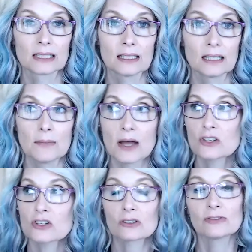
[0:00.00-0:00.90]

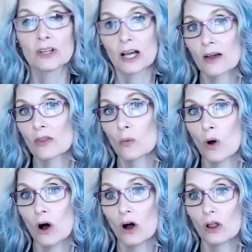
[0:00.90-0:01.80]
Imagine you're a fly on the
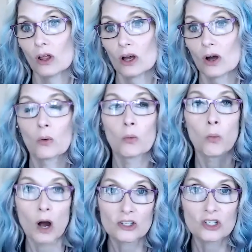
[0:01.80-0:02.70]
wall
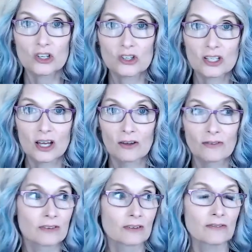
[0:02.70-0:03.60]
watching
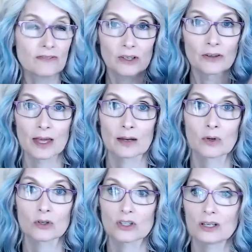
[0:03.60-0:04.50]
yourself feel that
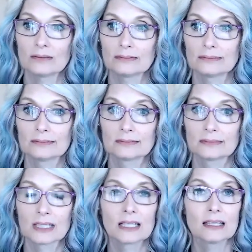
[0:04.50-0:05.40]
emotion.
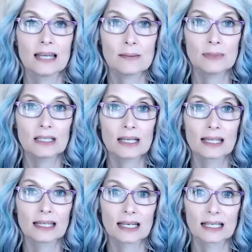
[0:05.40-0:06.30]
Name it
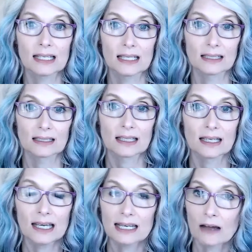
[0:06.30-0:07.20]
and let it in.
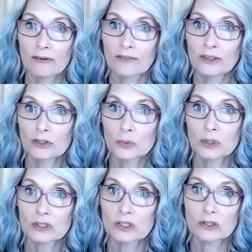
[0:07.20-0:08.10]
Now, if it feels
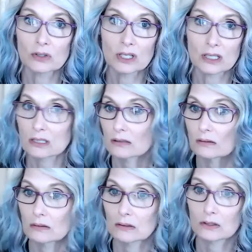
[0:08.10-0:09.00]
weird to do
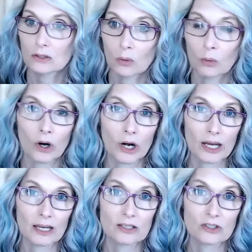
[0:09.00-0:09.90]
this, don't
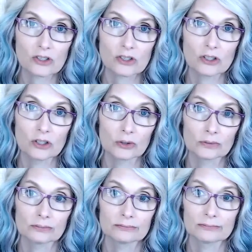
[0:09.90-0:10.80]
worry, it's just new.
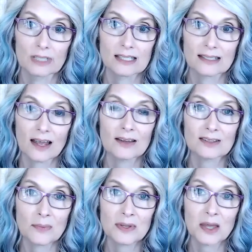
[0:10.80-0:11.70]
It's not
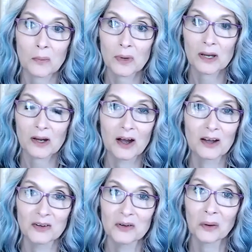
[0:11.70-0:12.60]
something that we
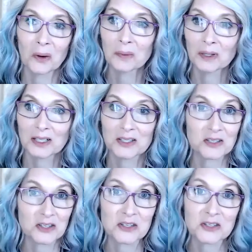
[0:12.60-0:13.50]

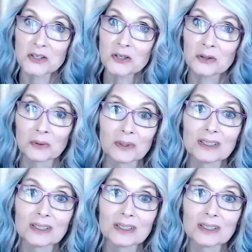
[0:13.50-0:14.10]
normally do.